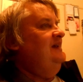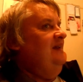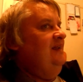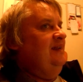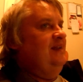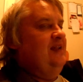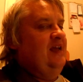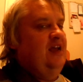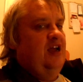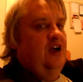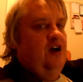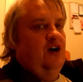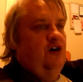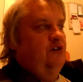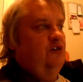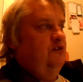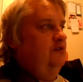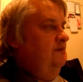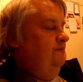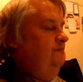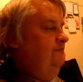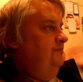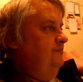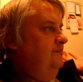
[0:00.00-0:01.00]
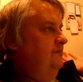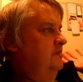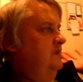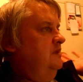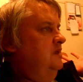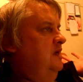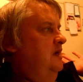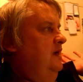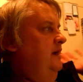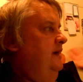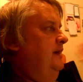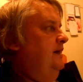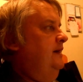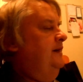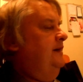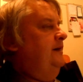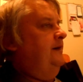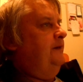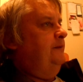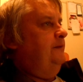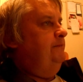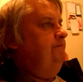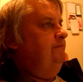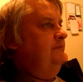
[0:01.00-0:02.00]
Now,
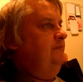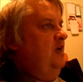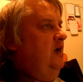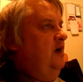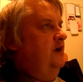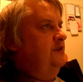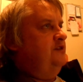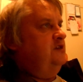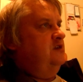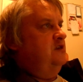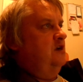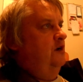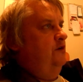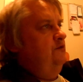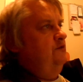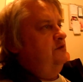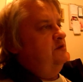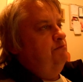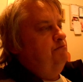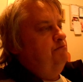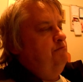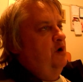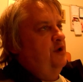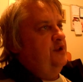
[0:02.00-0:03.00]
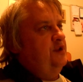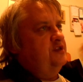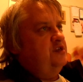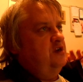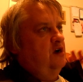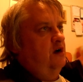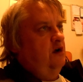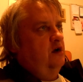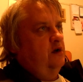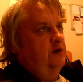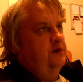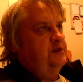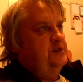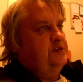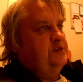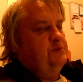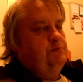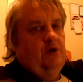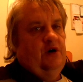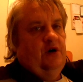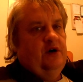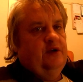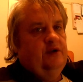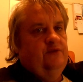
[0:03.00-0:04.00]
I don't monetize
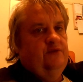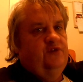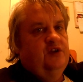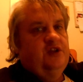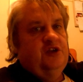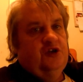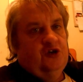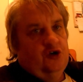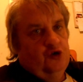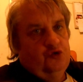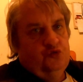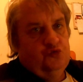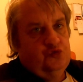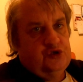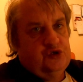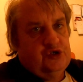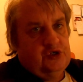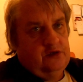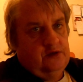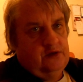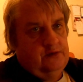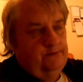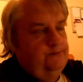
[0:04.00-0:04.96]
my videos.